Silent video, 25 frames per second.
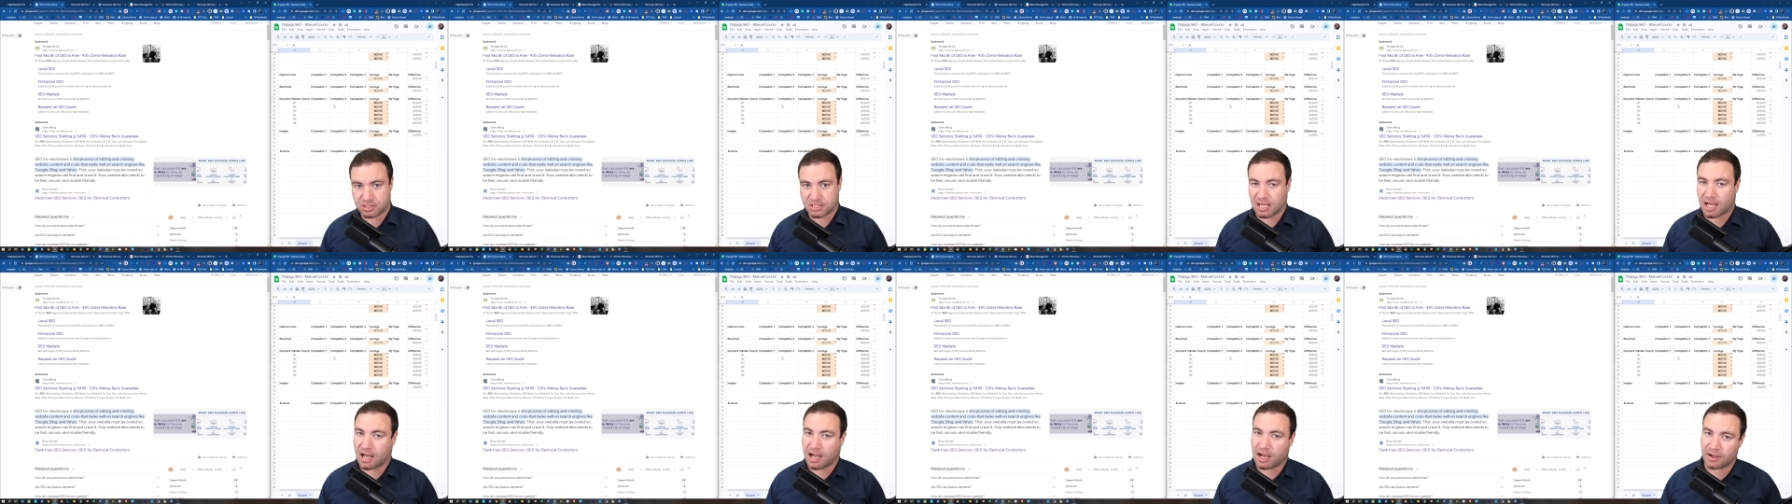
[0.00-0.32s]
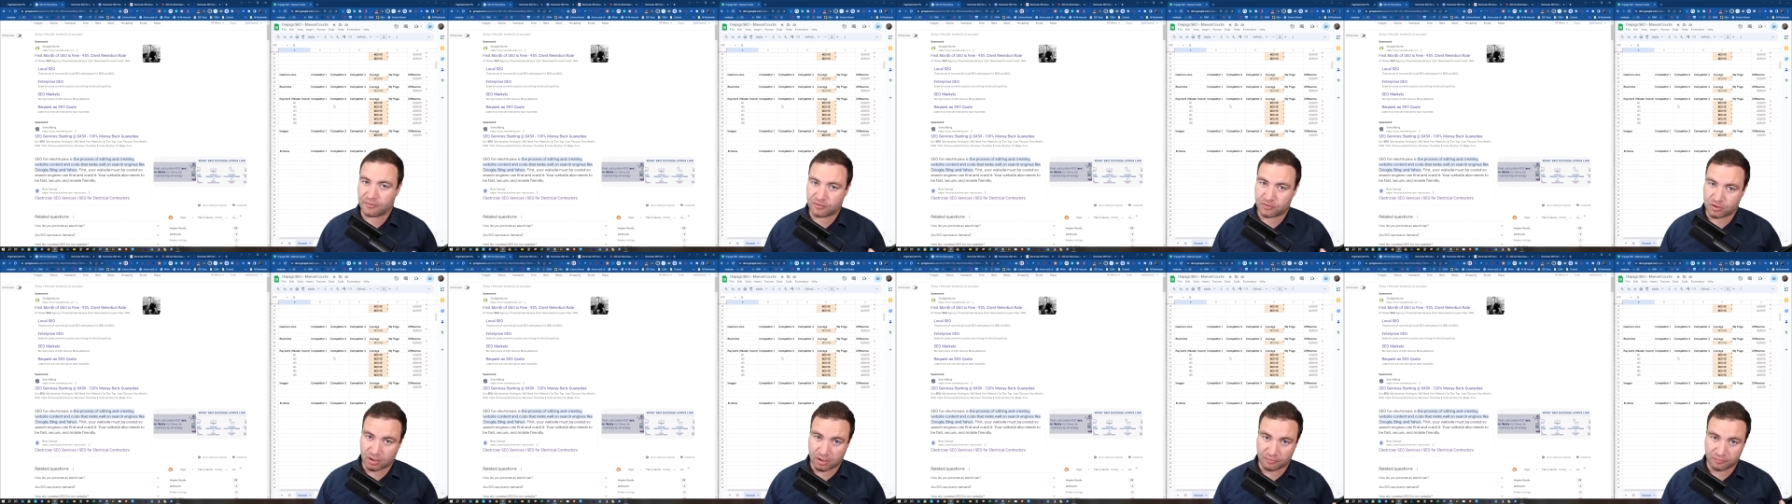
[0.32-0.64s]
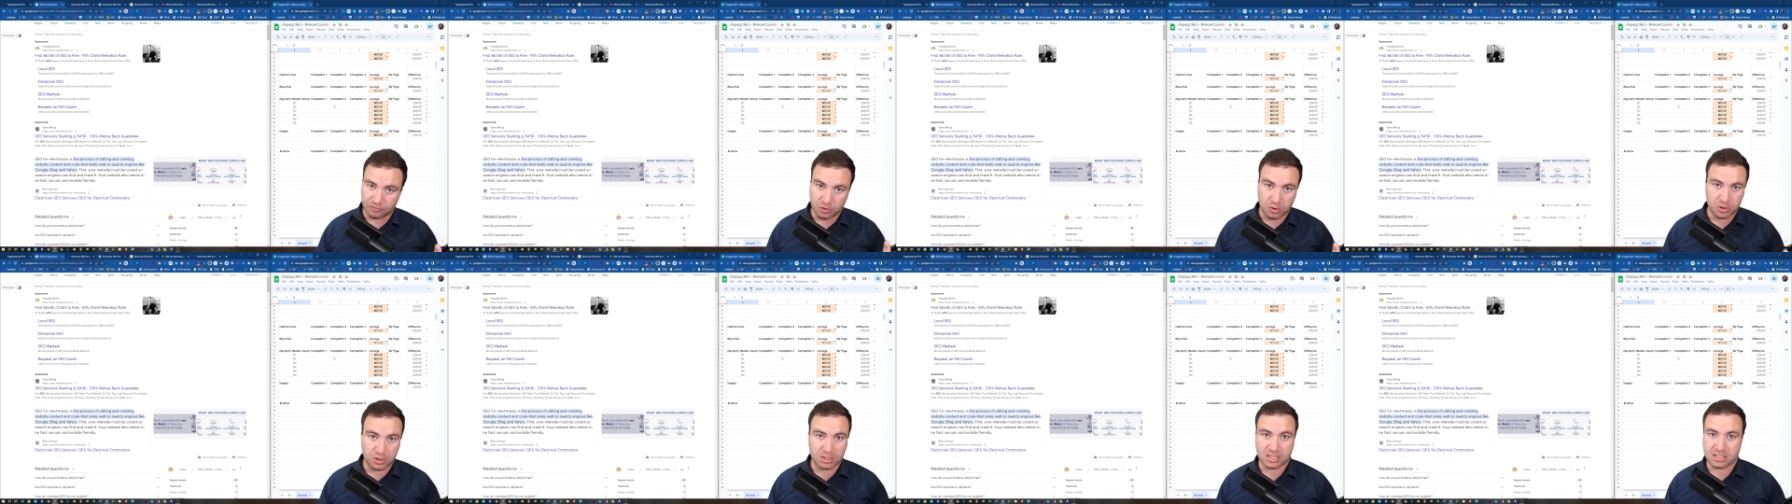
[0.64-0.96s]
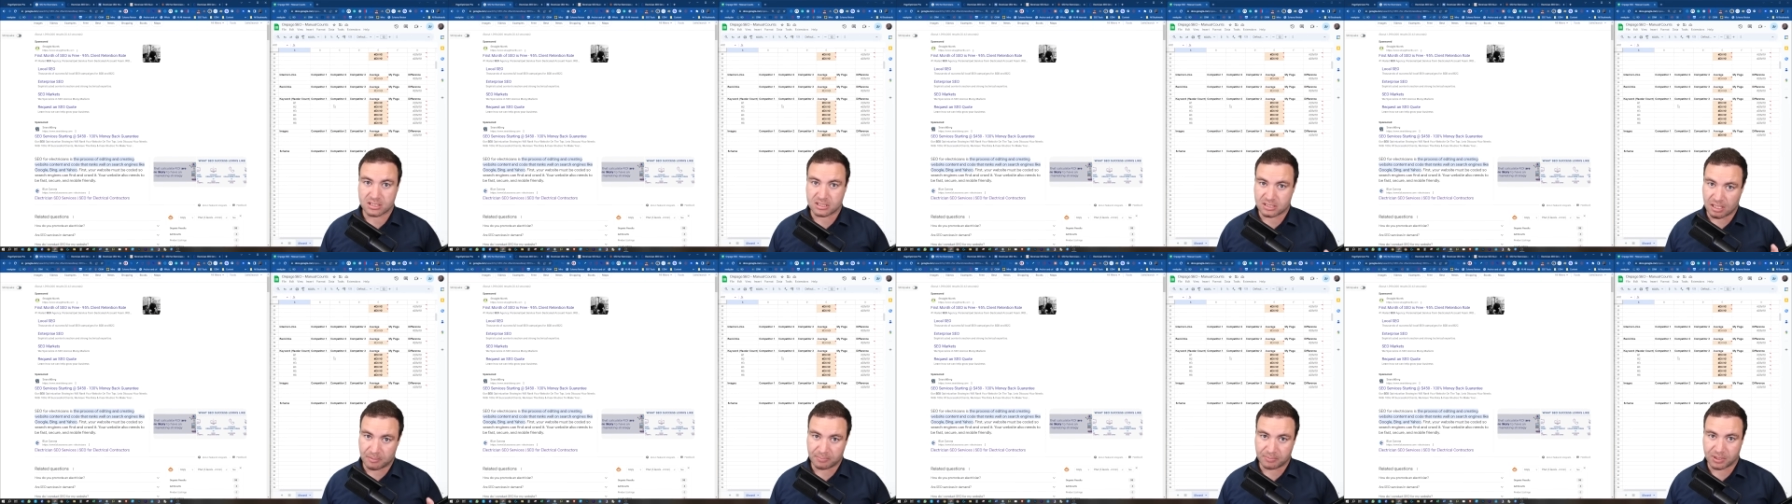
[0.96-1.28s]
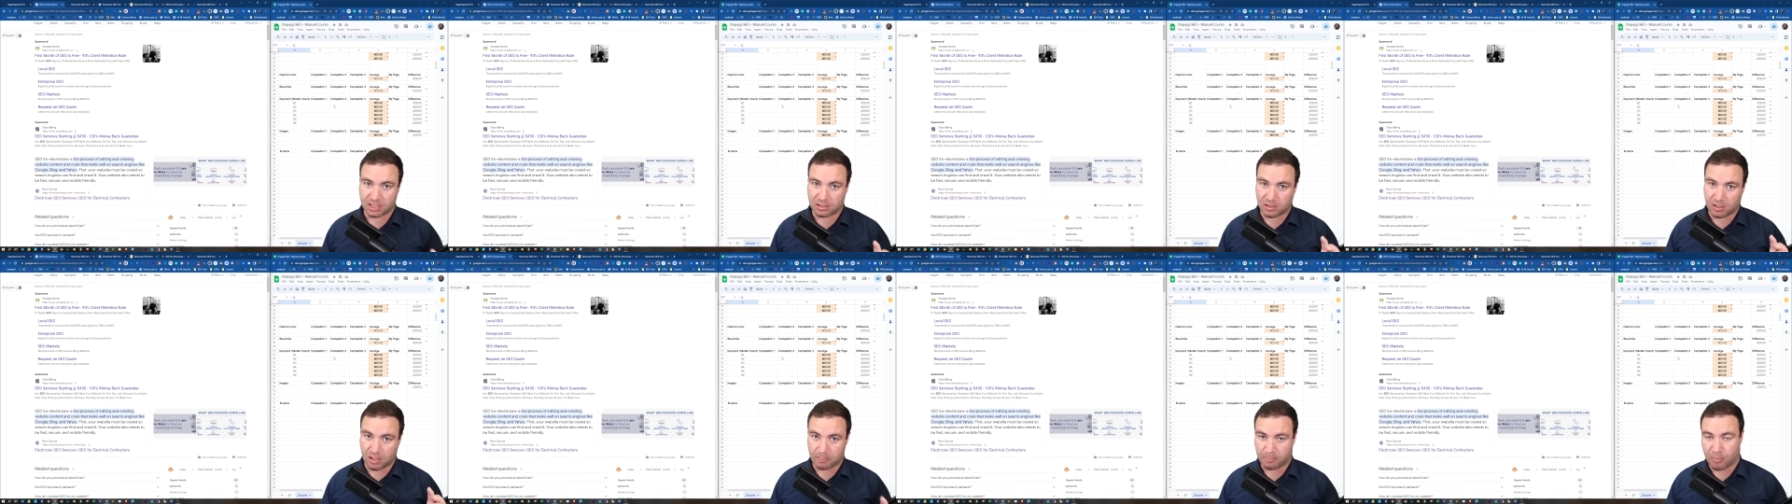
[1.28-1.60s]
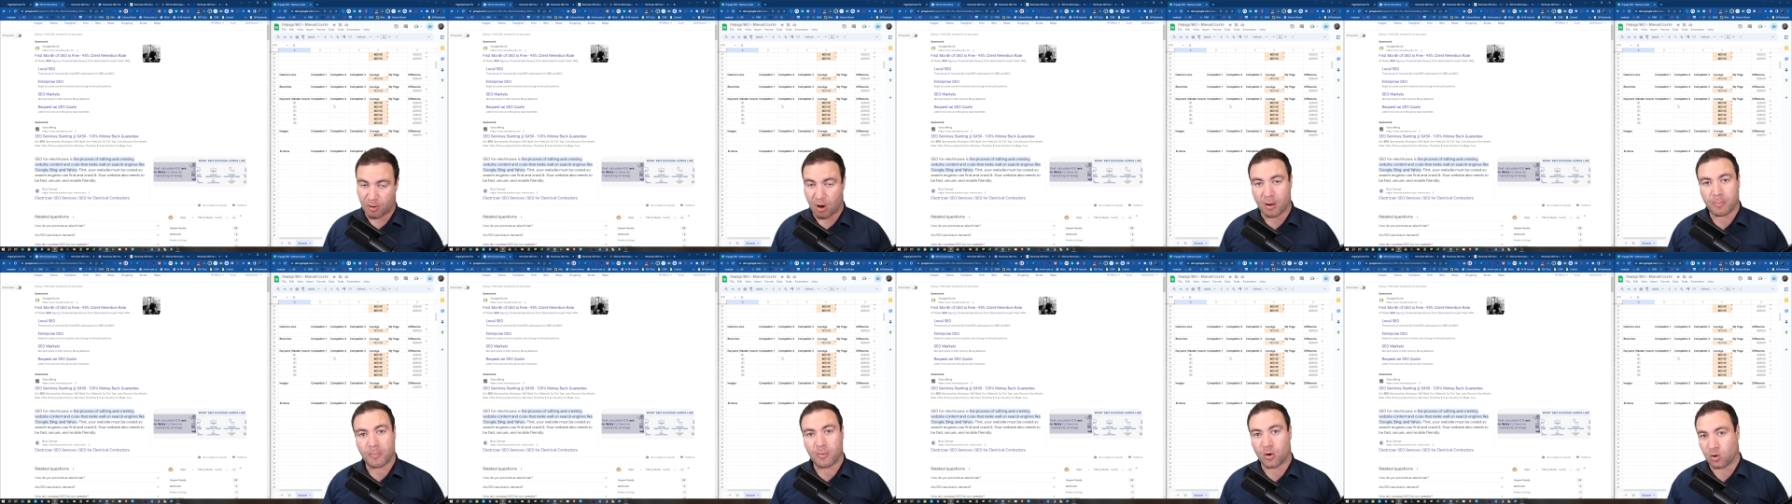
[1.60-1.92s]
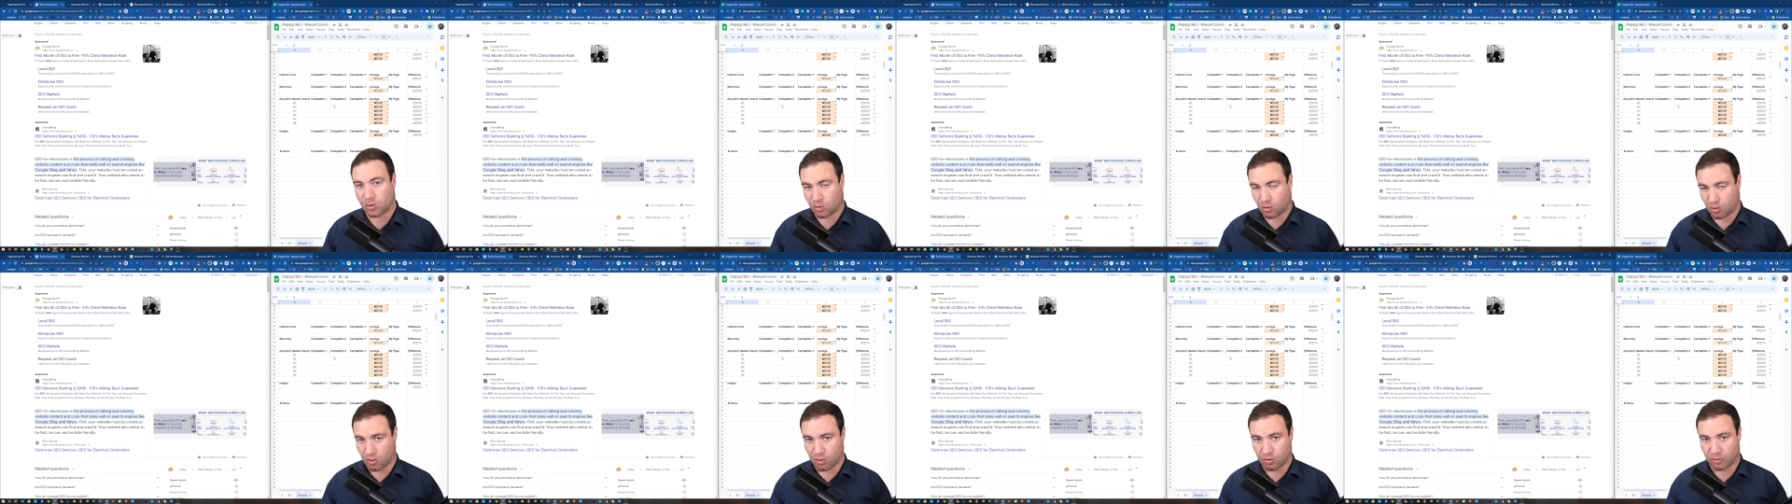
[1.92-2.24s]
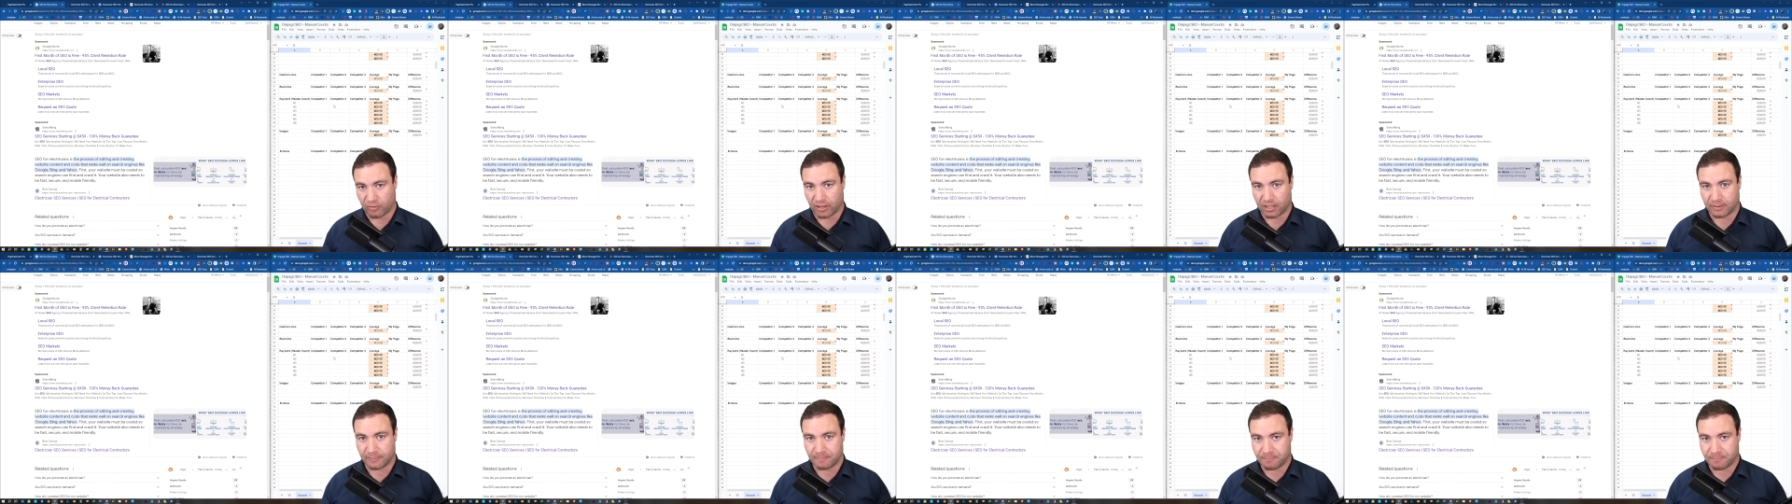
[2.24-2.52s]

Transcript: after I've looked at something like POP or Cora.